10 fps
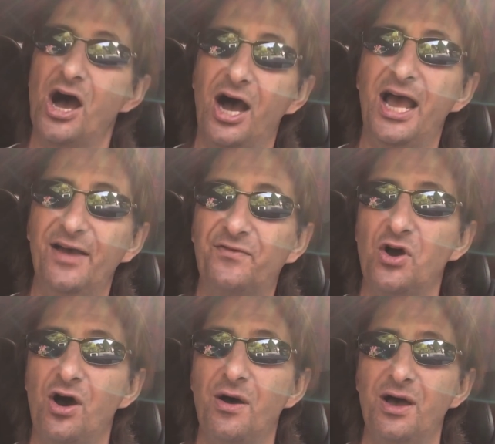I have
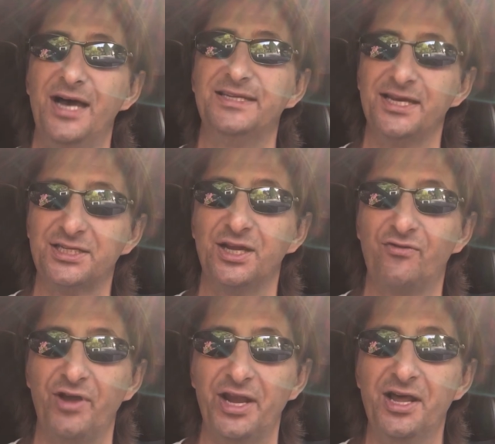got a Tesla
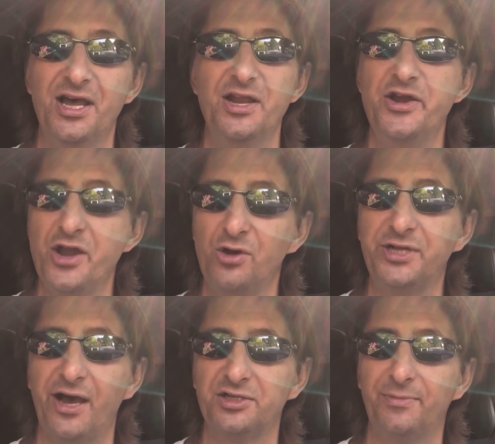grin, no
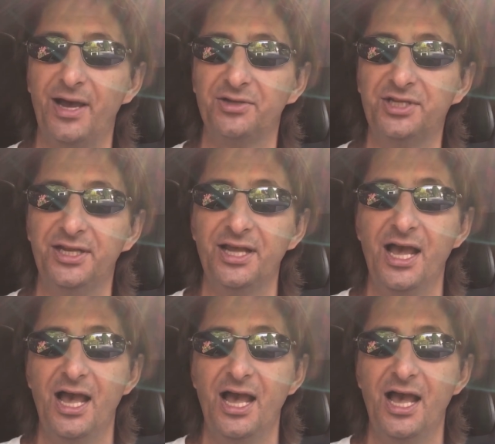doubt about it.